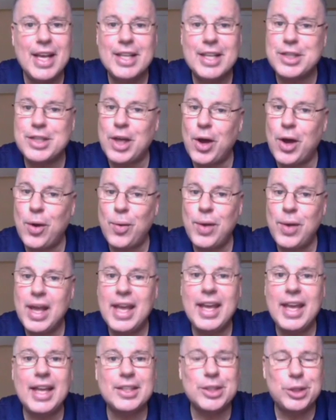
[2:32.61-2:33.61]
So
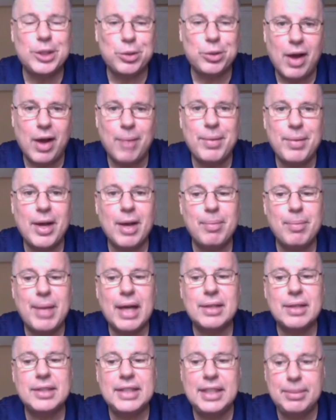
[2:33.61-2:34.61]
it's a drama
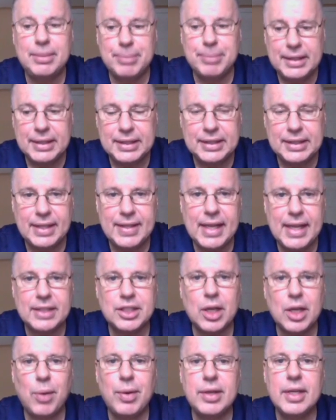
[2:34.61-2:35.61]
about demons, and
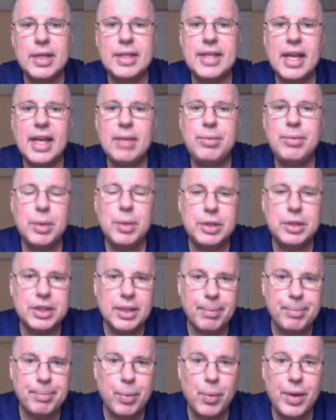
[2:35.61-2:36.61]
that's going to debut at
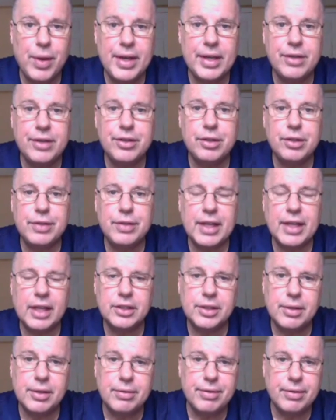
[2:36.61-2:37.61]
some point in
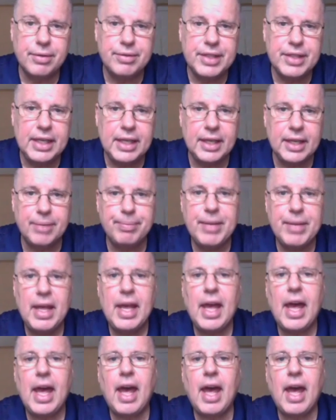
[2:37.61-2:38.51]
2015.